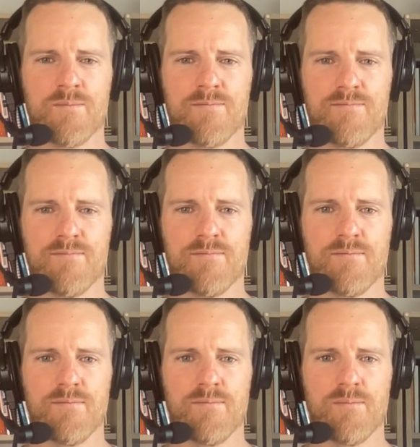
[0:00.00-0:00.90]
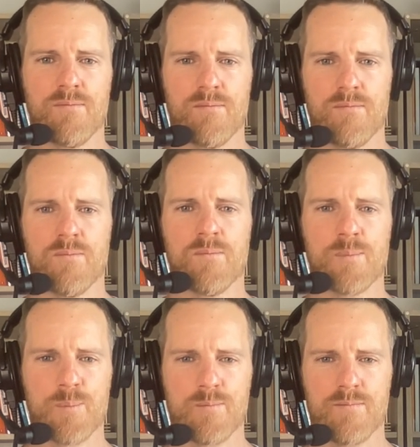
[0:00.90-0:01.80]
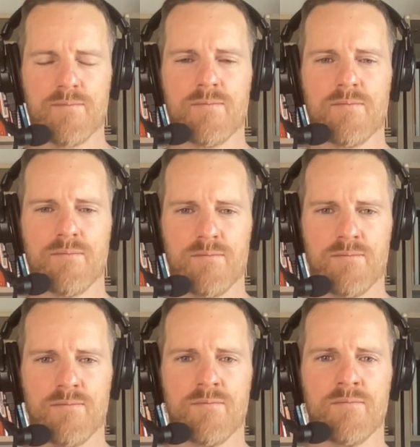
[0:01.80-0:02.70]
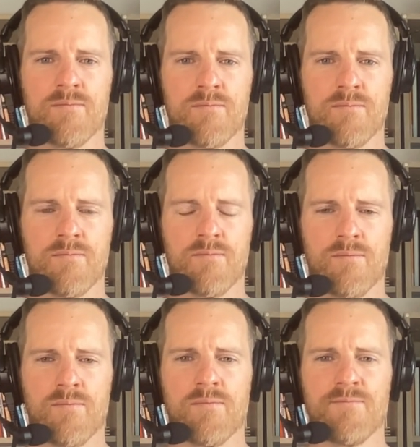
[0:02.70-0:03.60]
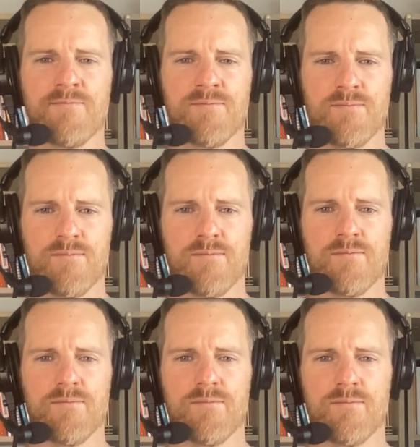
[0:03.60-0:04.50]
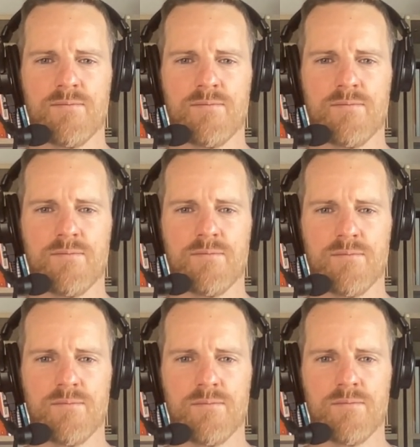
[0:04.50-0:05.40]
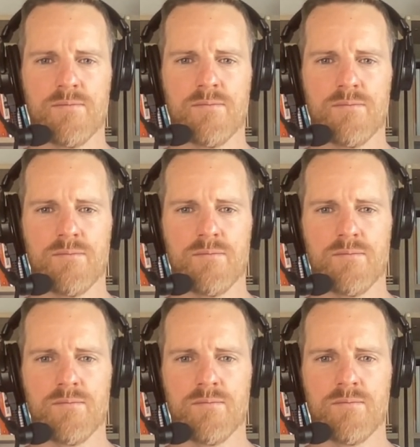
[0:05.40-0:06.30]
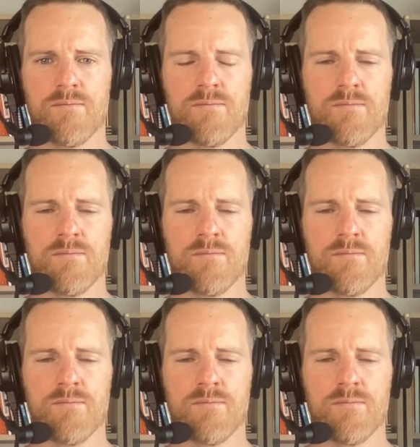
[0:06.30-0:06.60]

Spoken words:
No words are spoken by the person on screen.